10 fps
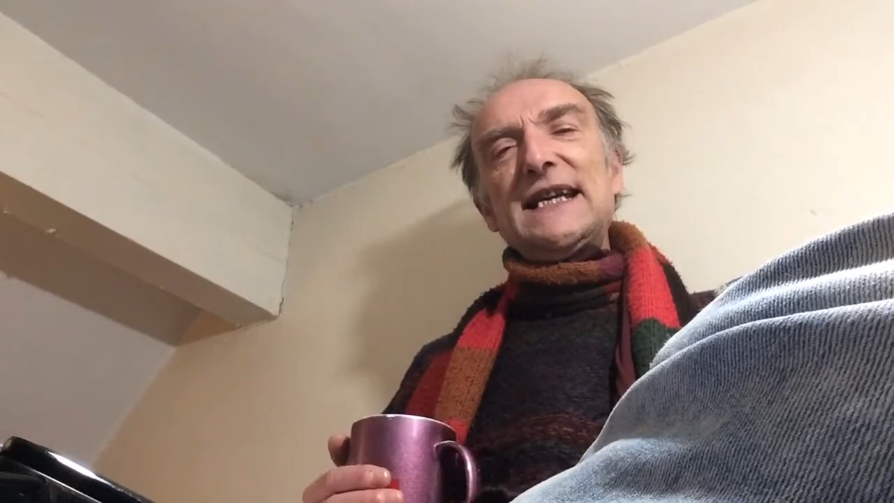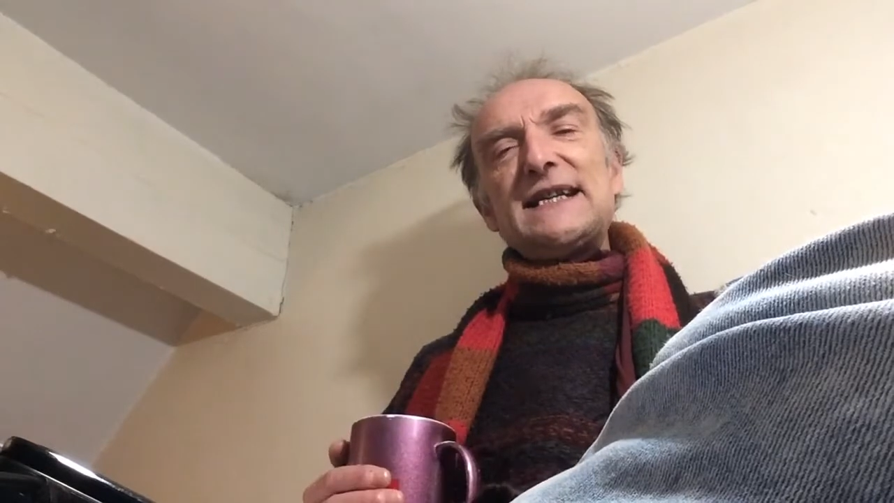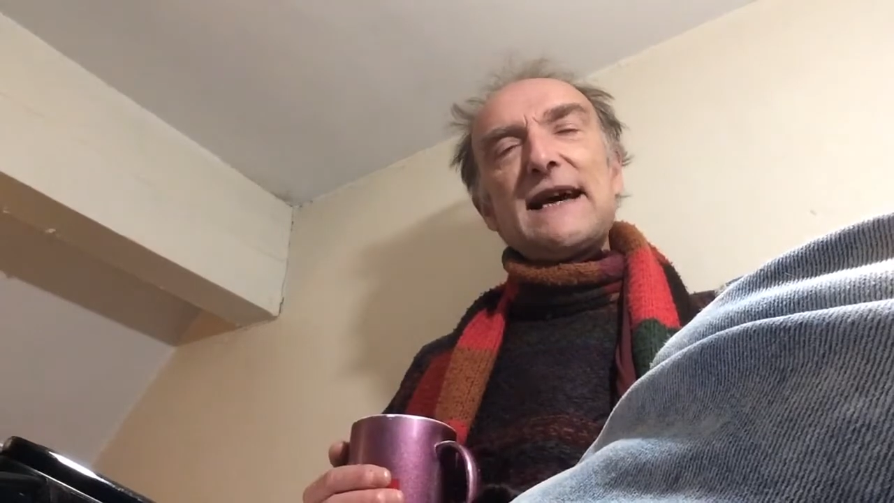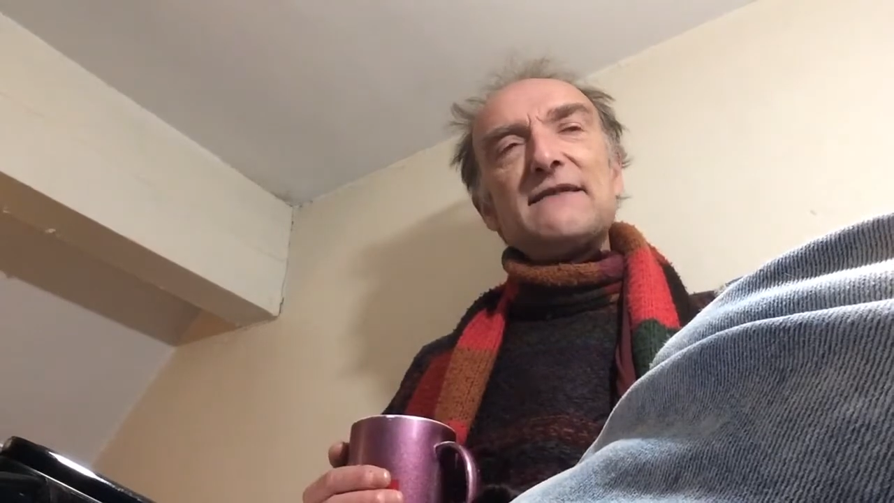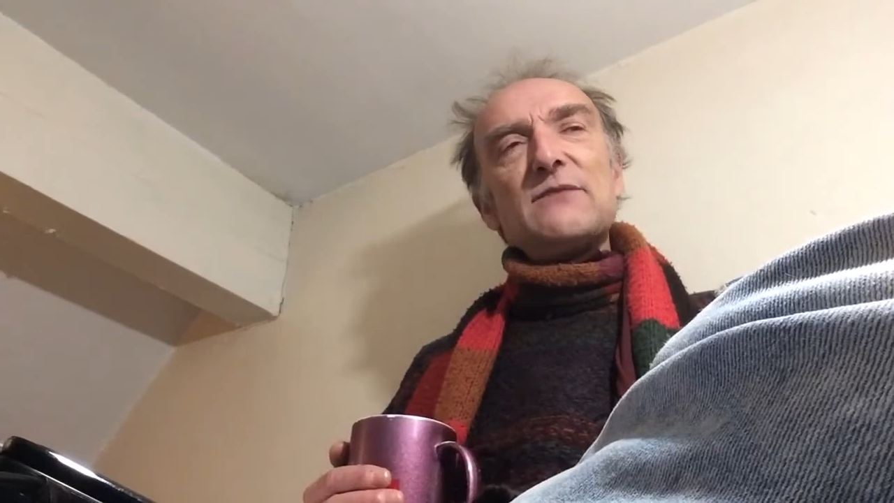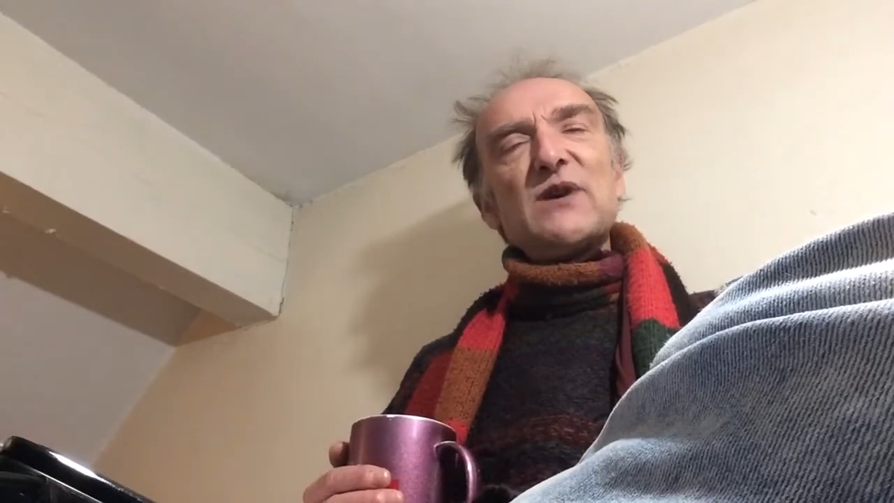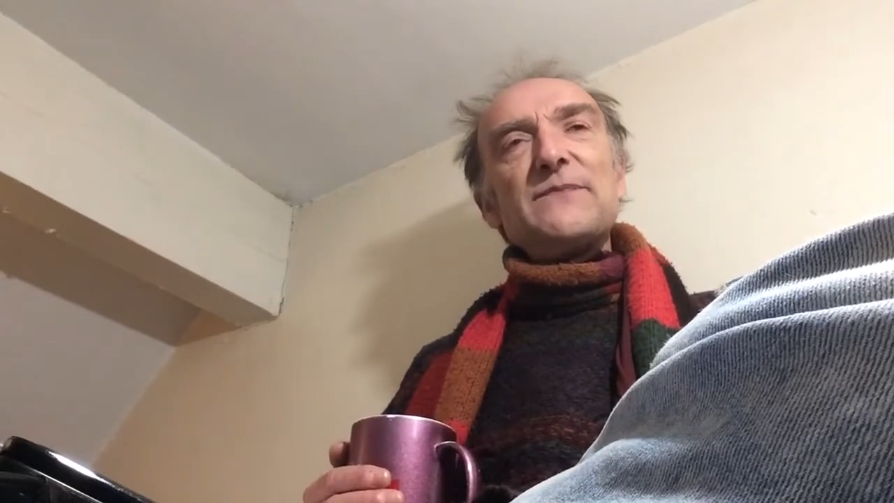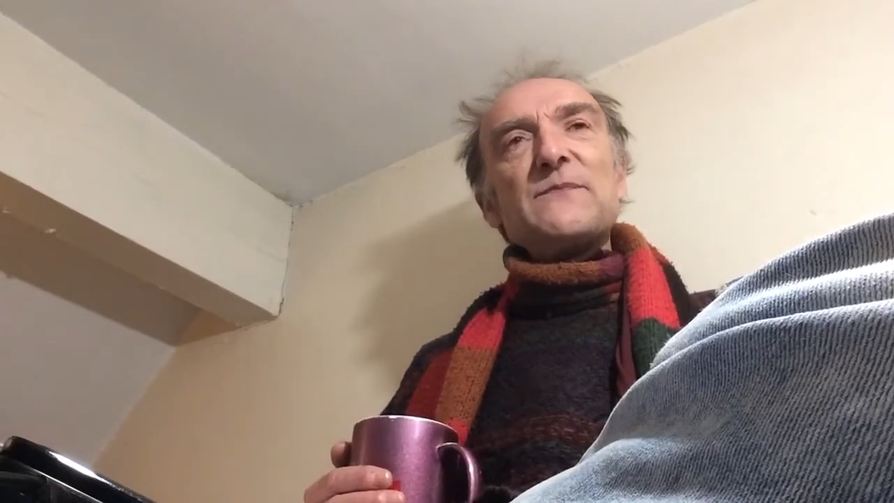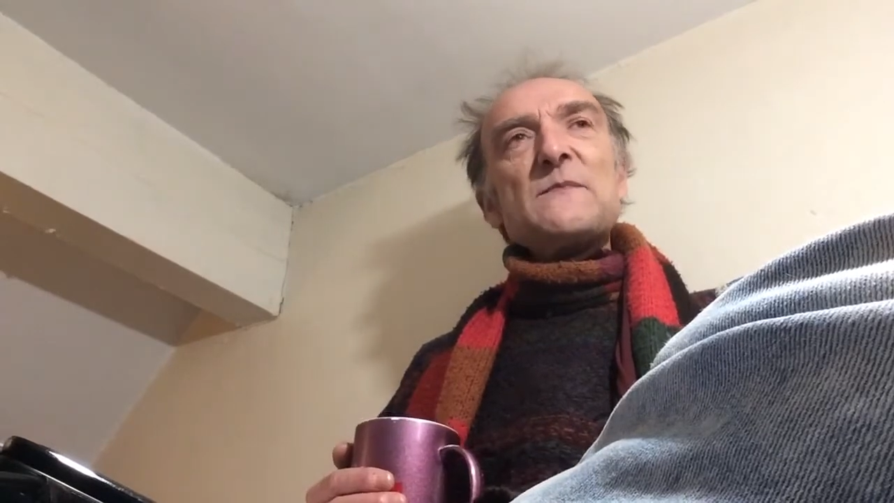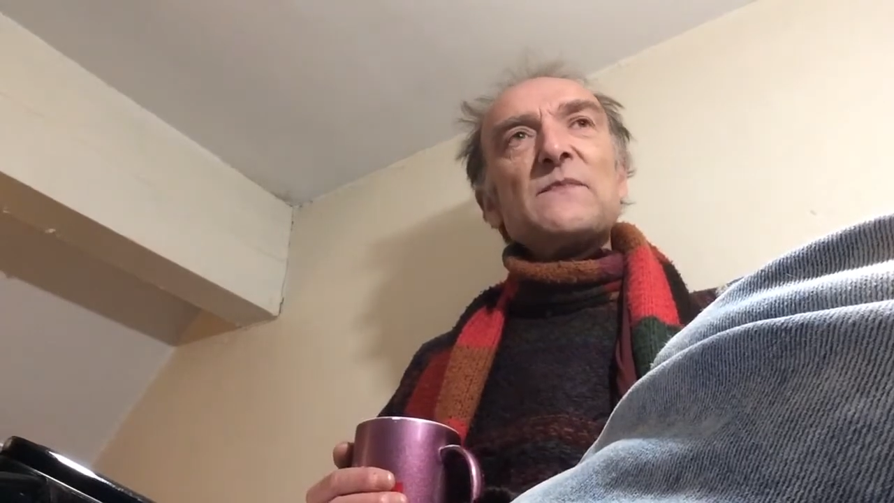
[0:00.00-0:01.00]
this out a
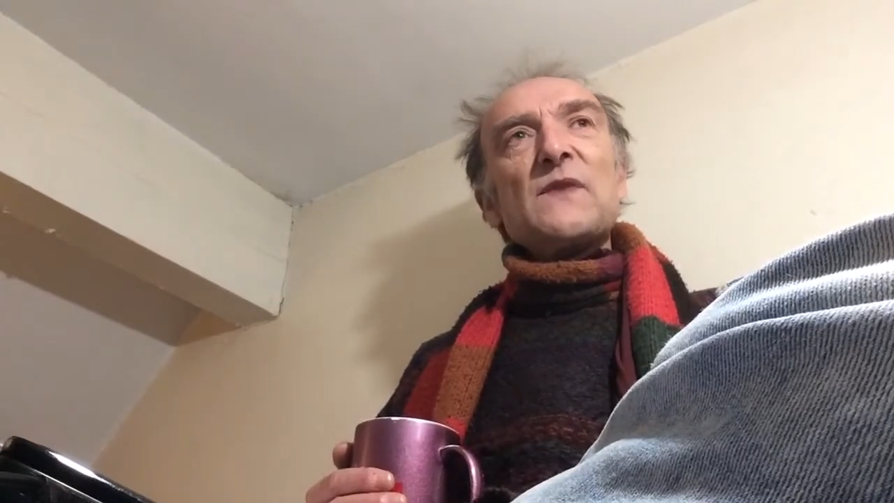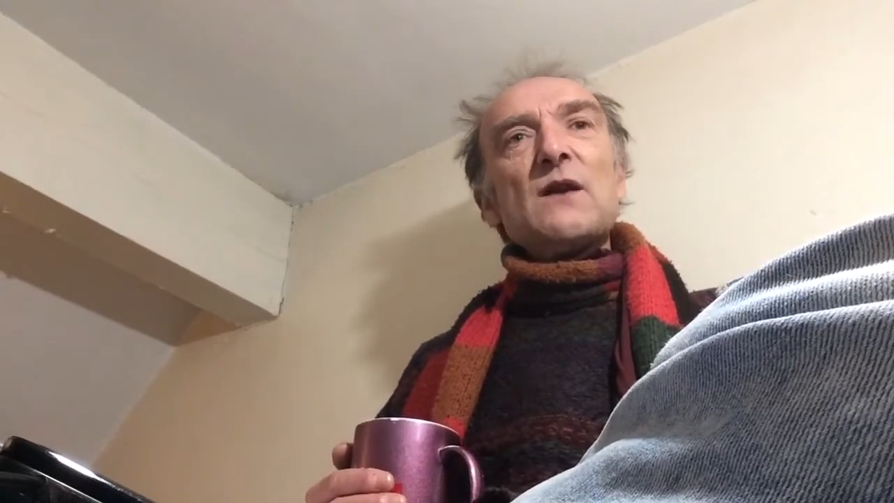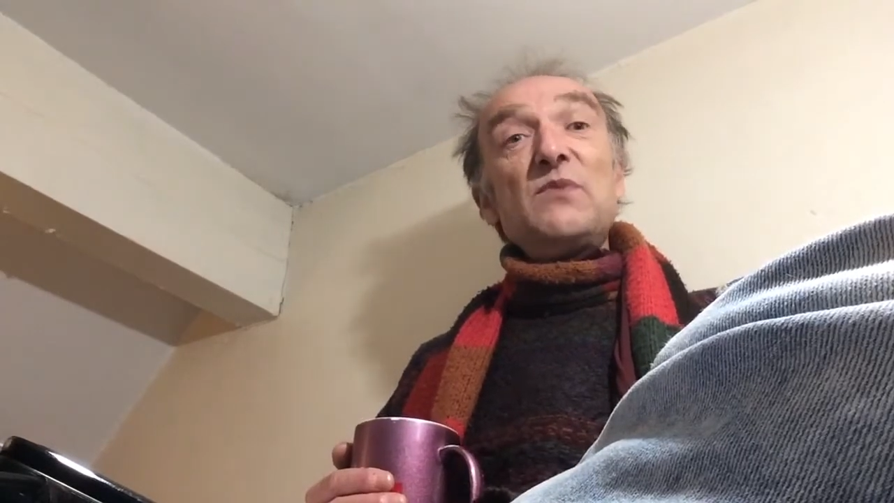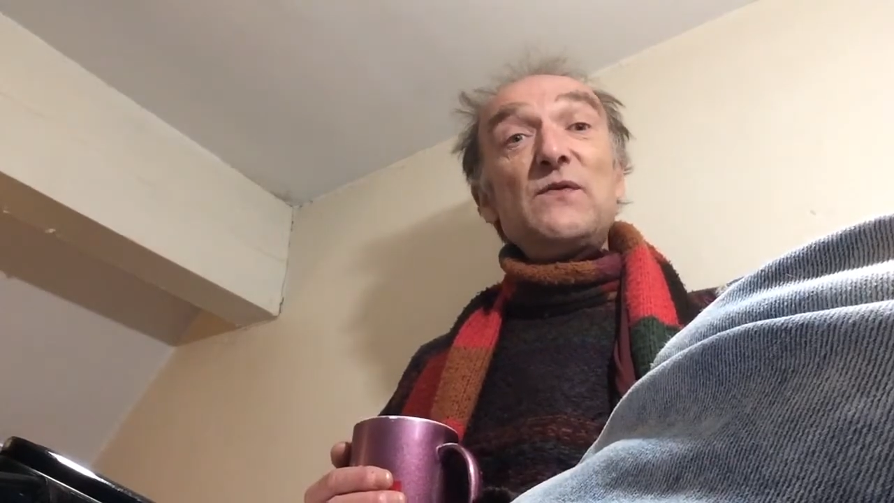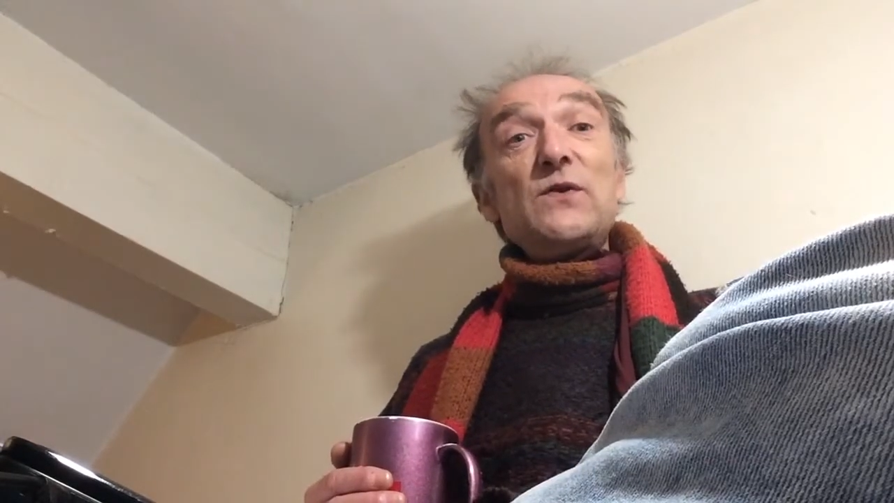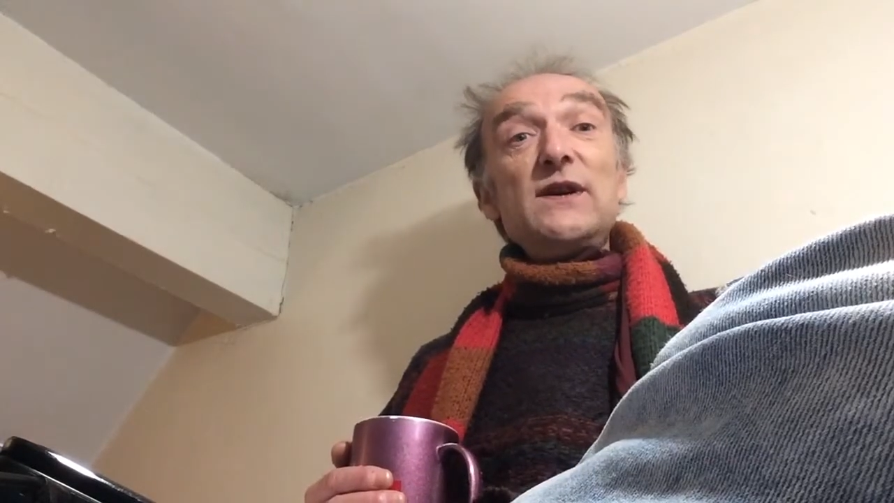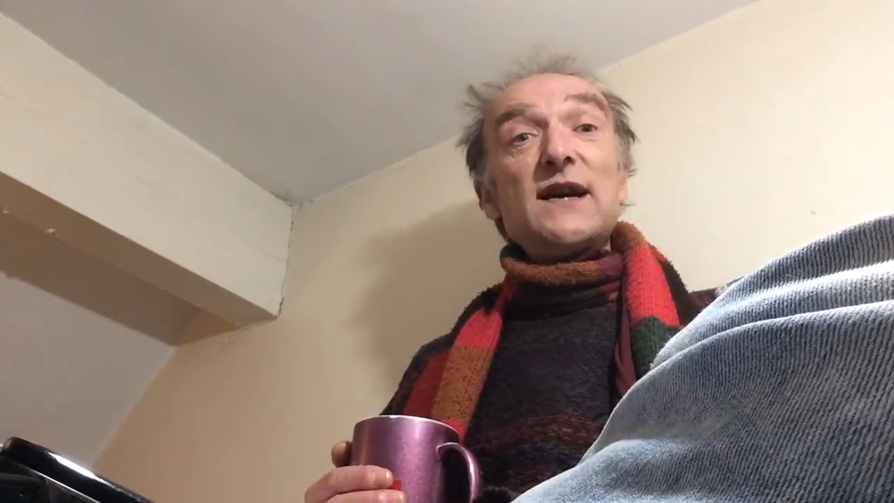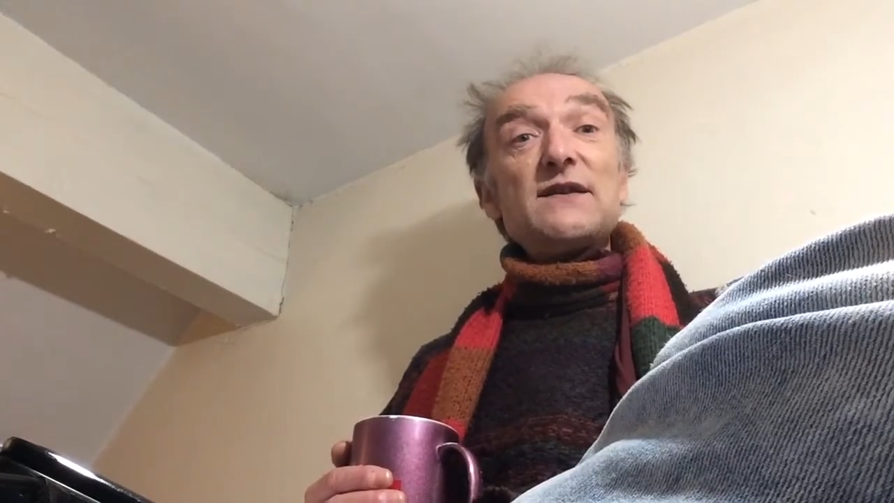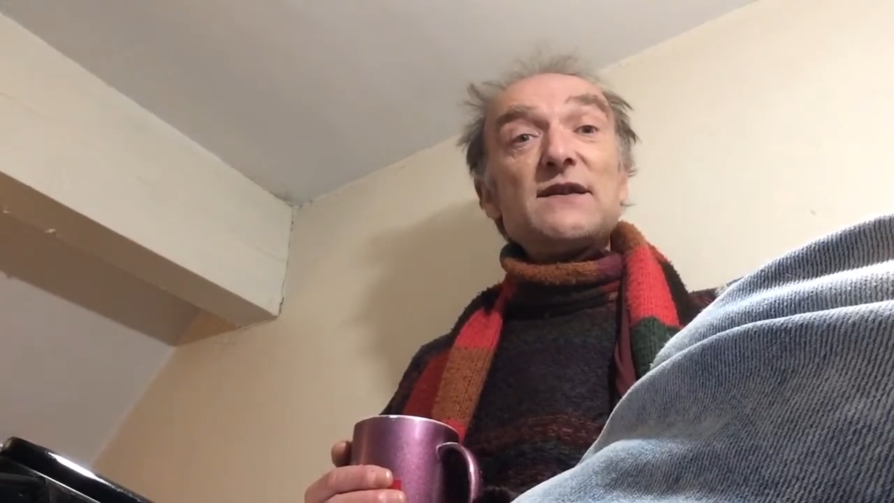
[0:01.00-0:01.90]
bit before you get